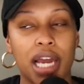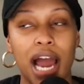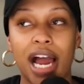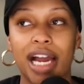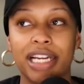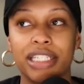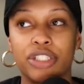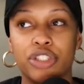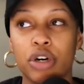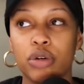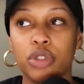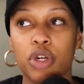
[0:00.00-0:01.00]
I
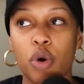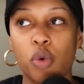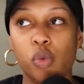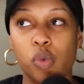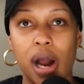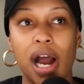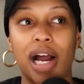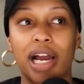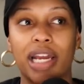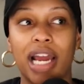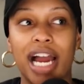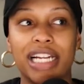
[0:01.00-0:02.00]
don't know why
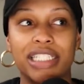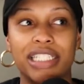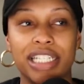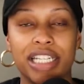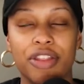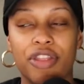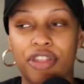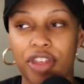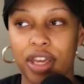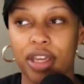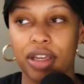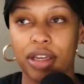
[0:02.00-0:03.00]
I didn't
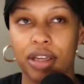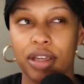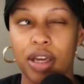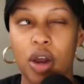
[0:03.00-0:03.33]
think,